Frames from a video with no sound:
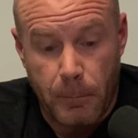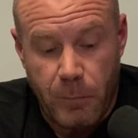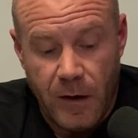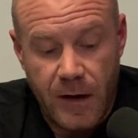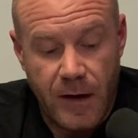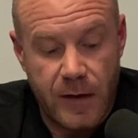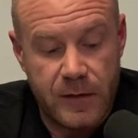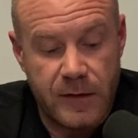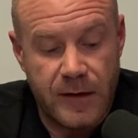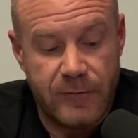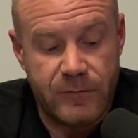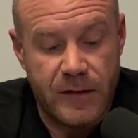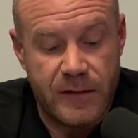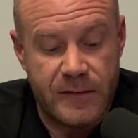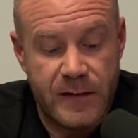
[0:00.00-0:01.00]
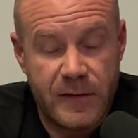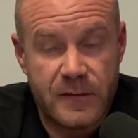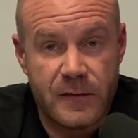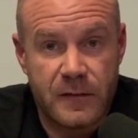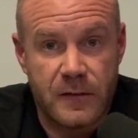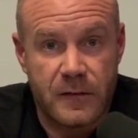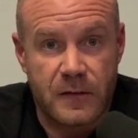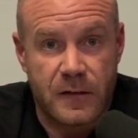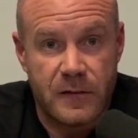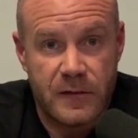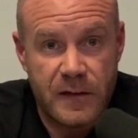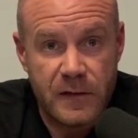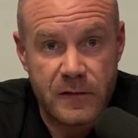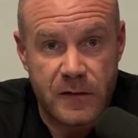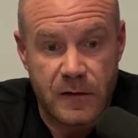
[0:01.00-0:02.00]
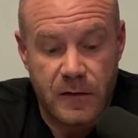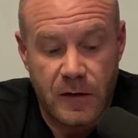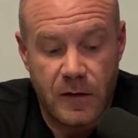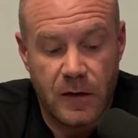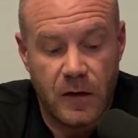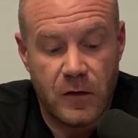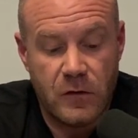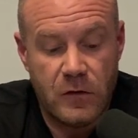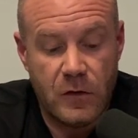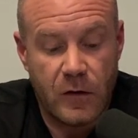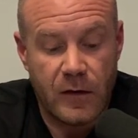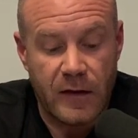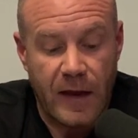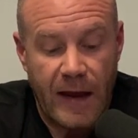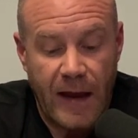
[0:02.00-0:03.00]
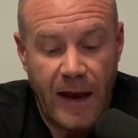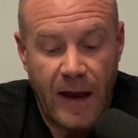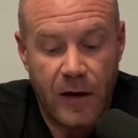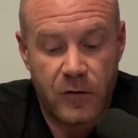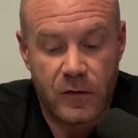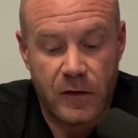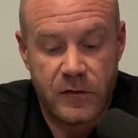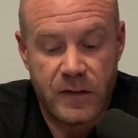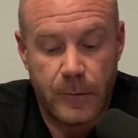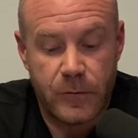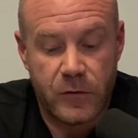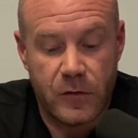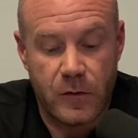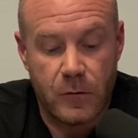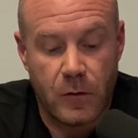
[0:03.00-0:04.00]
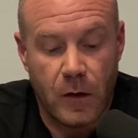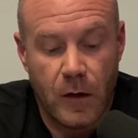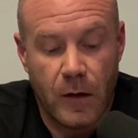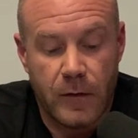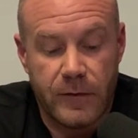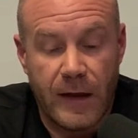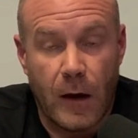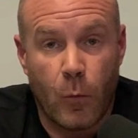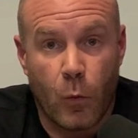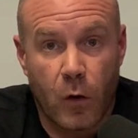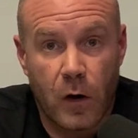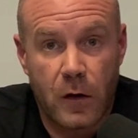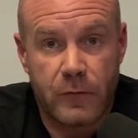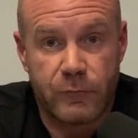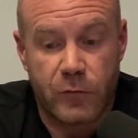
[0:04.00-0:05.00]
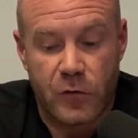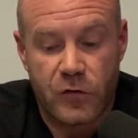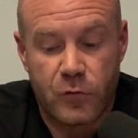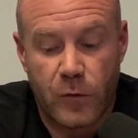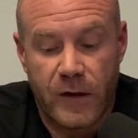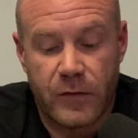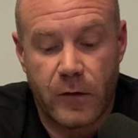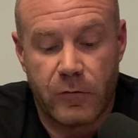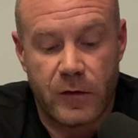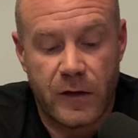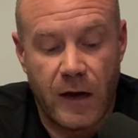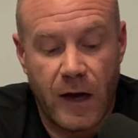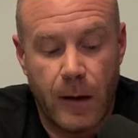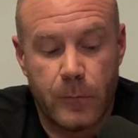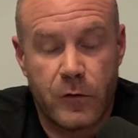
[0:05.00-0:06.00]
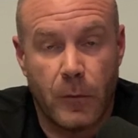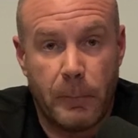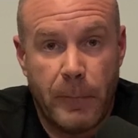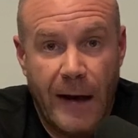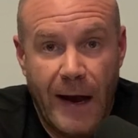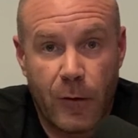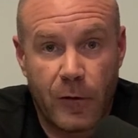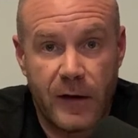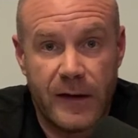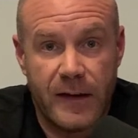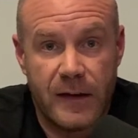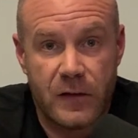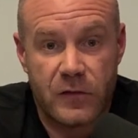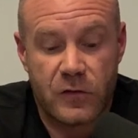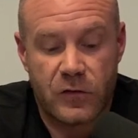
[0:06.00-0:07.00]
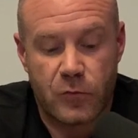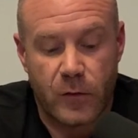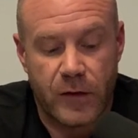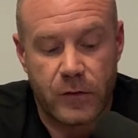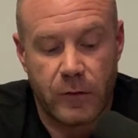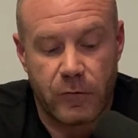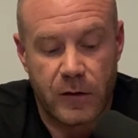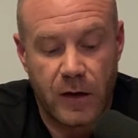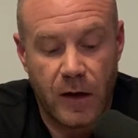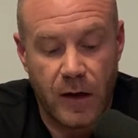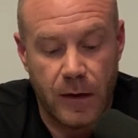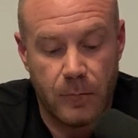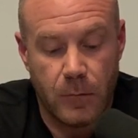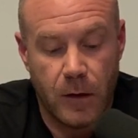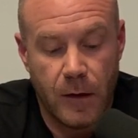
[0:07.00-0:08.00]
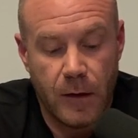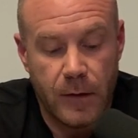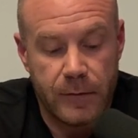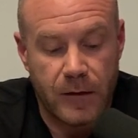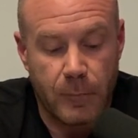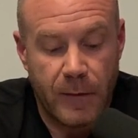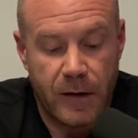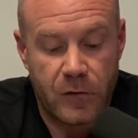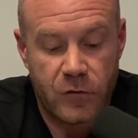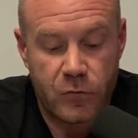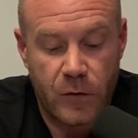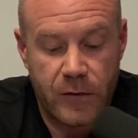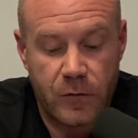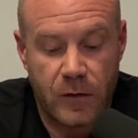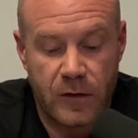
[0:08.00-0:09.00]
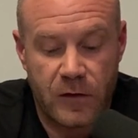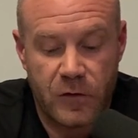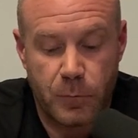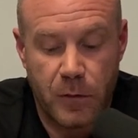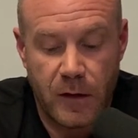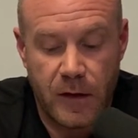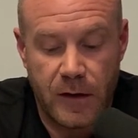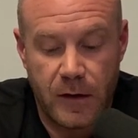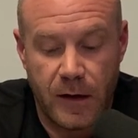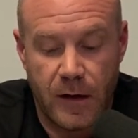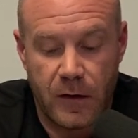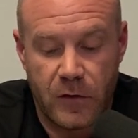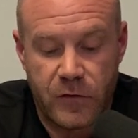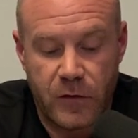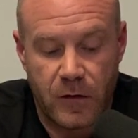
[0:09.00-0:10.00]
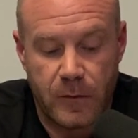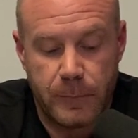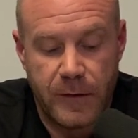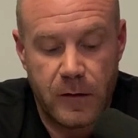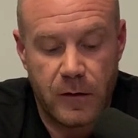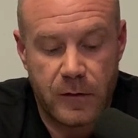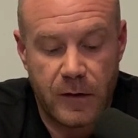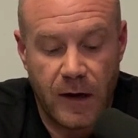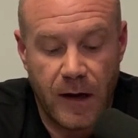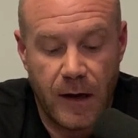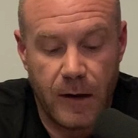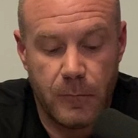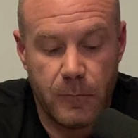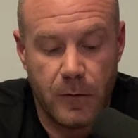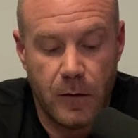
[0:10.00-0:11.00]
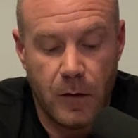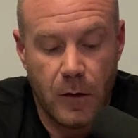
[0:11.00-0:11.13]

But if the distance is consistent, you can actually substitute that work for strength over time. So power is strength over time. The amount of strength you can display in a certain period of time,